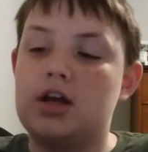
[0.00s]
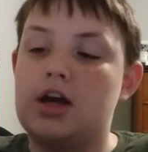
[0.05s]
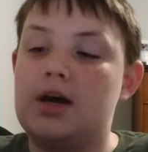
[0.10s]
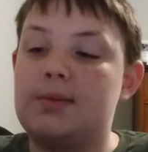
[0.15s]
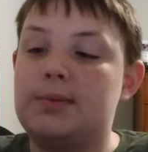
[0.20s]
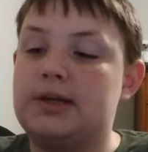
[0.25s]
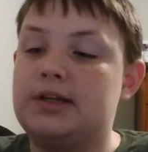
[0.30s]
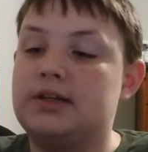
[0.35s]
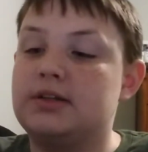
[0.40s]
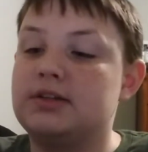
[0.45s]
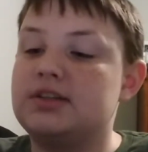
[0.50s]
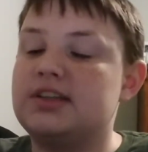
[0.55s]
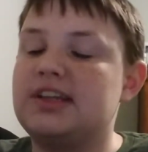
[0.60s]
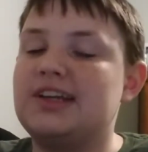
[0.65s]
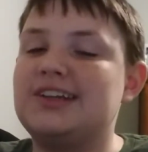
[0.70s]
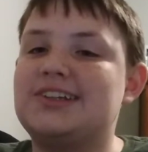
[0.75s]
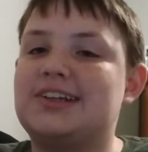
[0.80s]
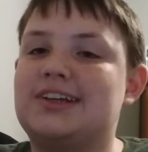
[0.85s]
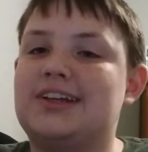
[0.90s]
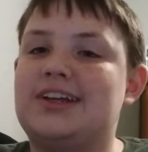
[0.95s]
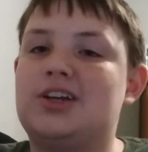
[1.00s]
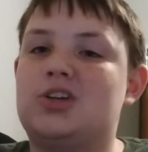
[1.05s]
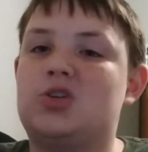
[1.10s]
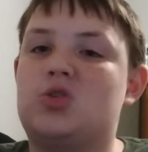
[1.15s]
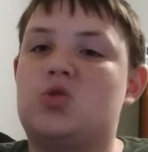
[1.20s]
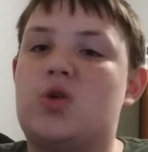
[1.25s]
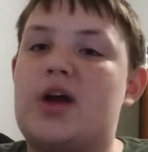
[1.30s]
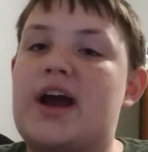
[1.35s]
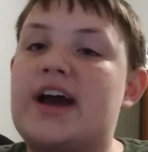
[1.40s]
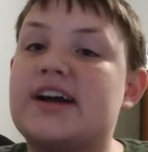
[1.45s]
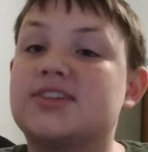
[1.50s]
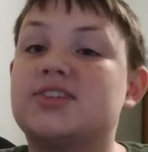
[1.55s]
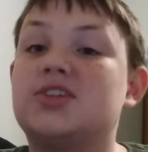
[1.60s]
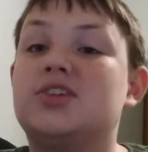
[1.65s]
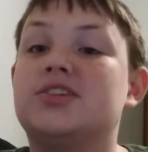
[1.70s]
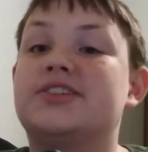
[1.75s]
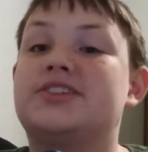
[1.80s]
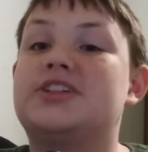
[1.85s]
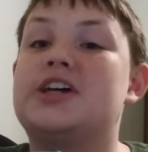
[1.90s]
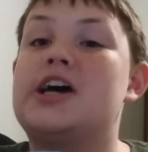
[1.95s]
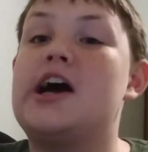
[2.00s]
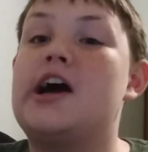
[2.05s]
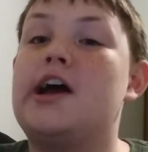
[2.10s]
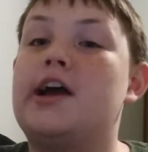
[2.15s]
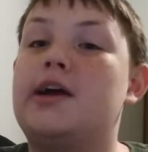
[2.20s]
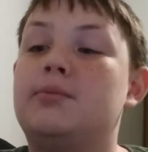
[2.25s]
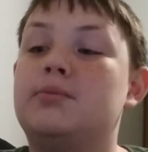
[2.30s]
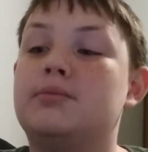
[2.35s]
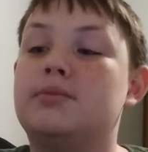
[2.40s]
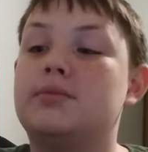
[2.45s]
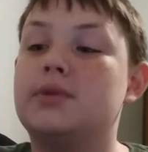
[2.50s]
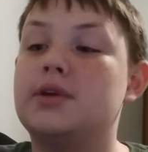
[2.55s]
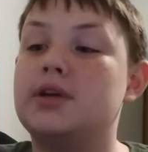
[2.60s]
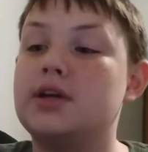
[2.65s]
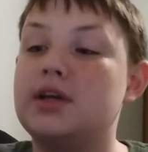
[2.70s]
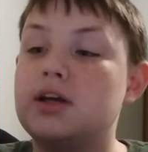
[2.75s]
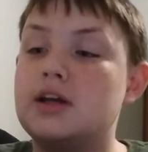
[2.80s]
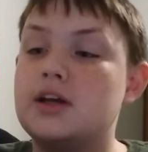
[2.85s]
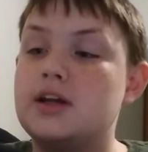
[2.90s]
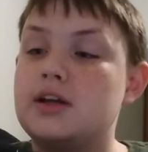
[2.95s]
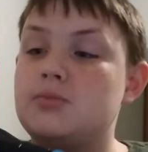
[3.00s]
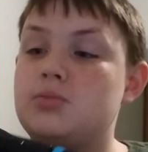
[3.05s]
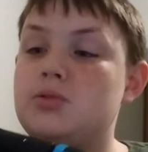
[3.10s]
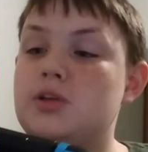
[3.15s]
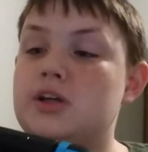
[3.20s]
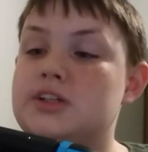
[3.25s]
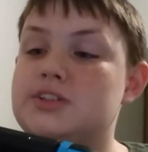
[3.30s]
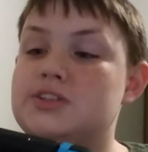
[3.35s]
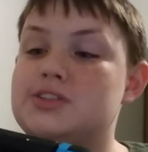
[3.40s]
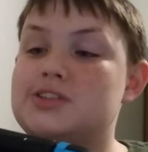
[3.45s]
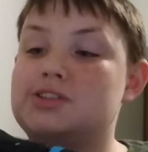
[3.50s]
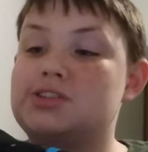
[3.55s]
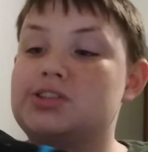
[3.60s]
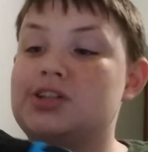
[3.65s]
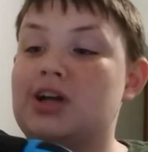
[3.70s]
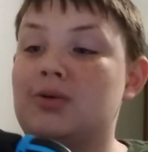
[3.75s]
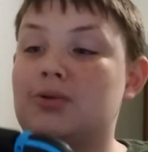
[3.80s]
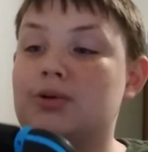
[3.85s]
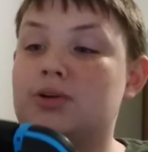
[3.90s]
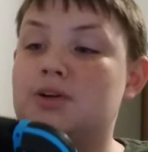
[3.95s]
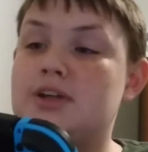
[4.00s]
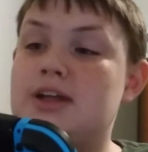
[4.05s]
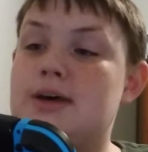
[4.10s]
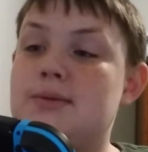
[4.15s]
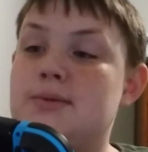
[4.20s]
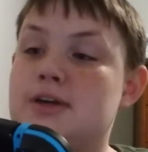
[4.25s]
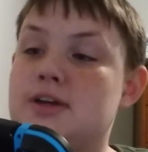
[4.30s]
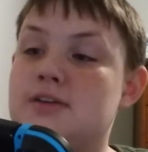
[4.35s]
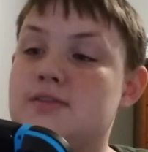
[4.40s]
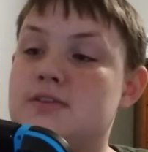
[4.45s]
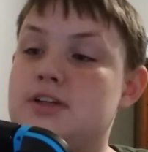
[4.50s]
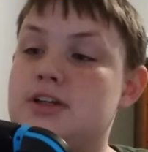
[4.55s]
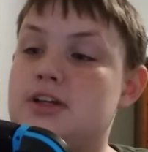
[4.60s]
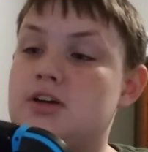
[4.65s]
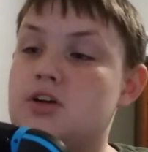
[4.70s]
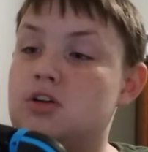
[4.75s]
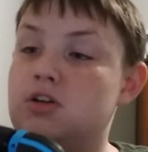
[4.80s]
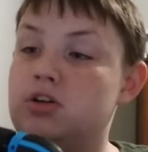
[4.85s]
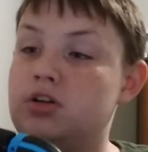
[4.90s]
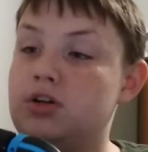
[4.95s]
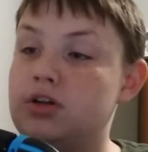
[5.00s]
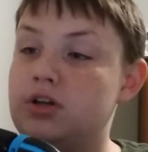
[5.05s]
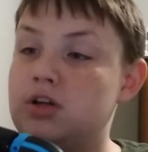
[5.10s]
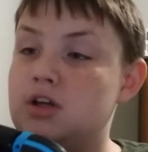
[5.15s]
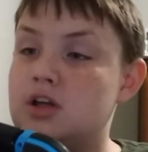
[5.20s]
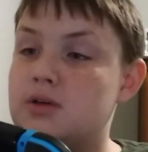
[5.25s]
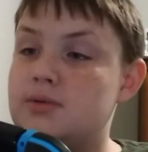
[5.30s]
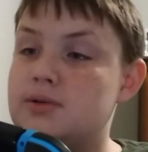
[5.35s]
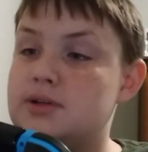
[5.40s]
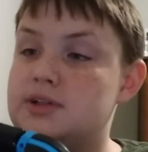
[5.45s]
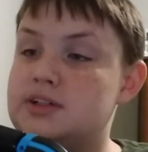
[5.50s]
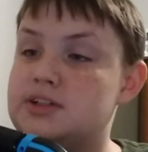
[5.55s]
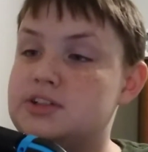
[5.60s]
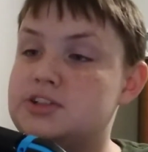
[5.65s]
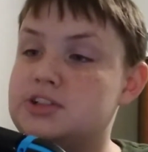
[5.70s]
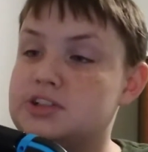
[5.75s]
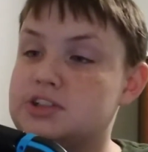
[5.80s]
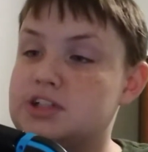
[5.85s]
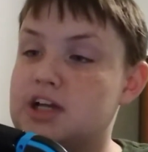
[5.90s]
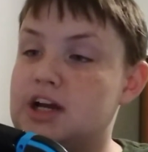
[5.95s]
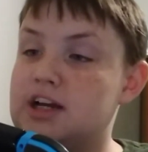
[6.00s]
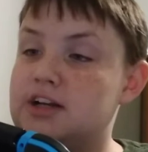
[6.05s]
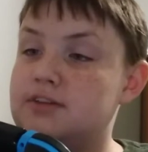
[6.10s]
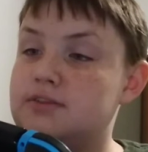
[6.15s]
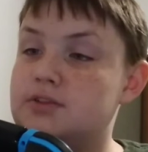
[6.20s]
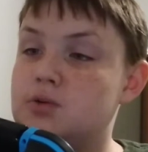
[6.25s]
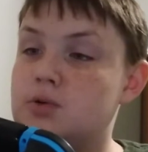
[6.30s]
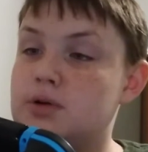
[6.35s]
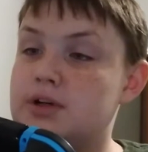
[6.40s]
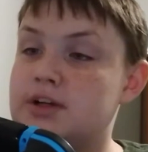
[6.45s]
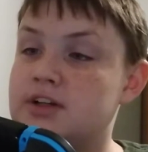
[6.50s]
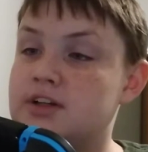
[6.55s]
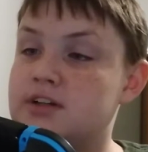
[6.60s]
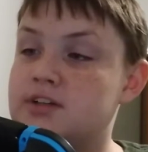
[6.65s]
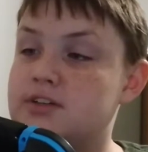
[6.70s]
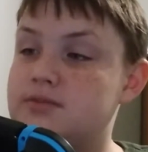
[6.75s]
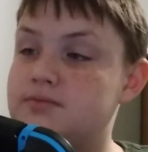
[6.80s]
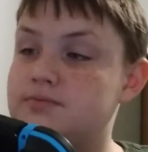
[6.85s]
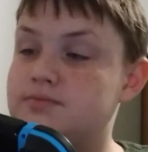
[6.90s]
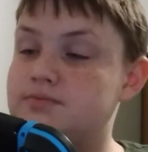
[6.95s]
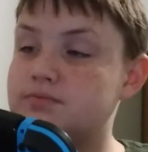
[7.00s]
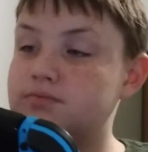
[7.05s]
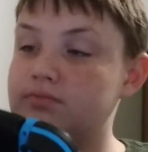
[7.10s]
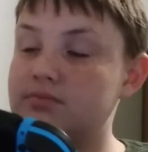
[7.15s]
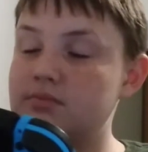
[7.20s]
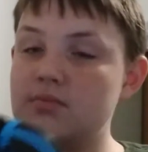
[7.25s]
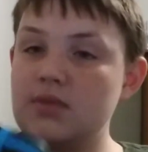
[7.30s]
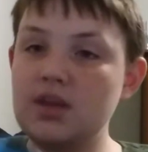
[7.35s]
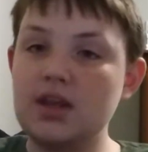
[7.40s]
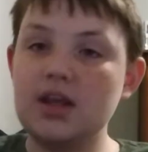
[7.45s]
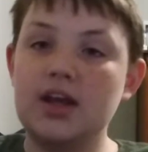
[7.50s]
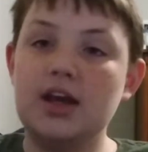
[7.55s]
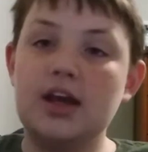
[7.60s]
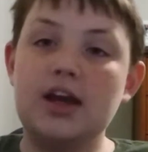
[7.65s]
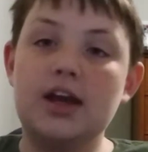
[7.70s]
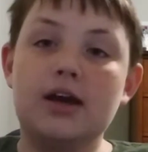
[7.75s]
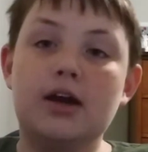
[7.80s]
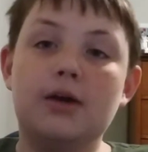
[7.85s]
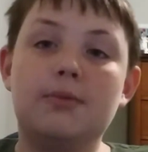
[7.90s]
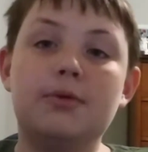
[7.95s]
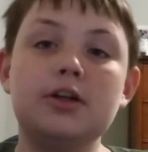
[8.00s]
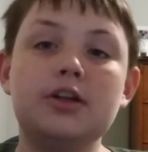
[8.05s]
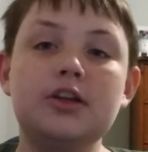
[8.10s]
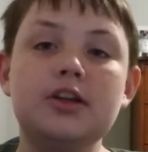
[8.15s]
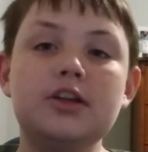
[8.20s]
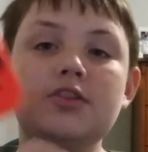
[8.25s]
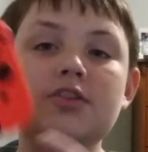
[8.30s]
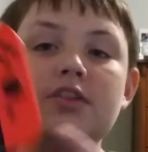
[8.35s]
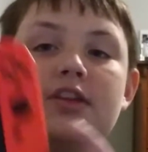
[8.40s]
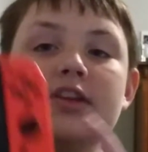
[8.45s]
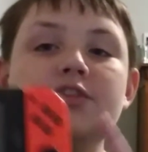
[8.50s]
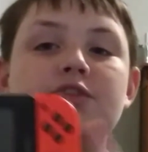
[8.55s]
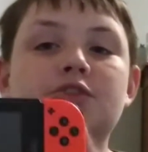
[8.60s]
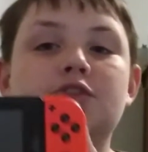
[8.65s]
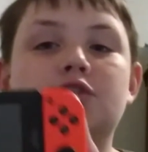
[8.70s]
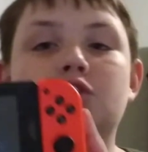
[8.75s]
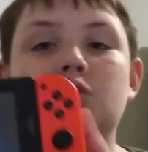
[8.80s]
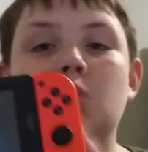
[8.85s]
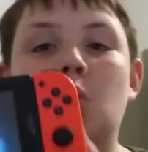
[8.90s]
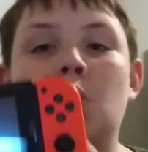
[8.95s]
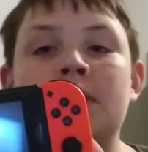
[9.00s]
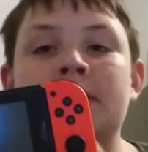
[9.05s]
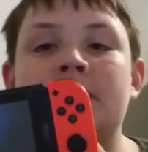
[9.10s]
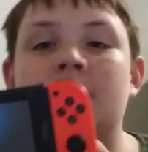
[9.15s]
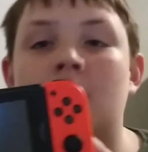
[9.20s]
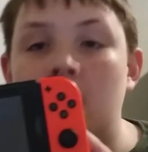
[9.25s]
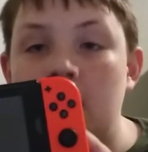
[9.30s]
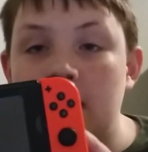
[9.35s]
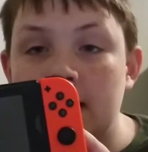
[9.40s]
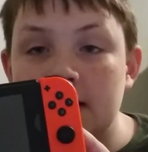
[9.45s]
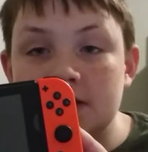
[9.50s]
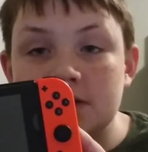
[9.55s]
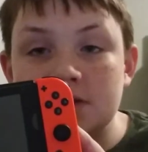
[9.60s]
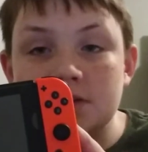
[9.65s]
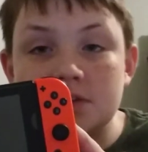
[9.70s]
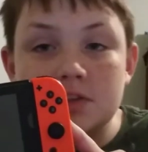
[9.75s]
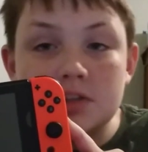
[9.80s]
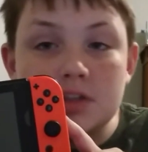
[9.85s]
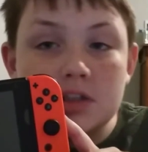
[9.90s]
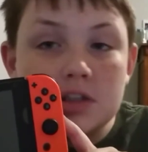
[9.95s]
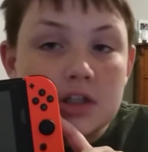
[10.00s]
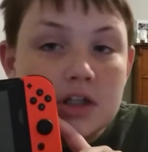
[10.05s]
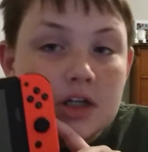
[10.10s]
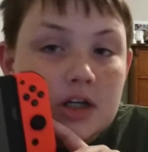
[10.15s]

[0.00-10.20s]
I mean, things that get cracks all the time. Plus, it's not really that big of a deal. But it's just kind of annoying. But it's these Joy-Cons.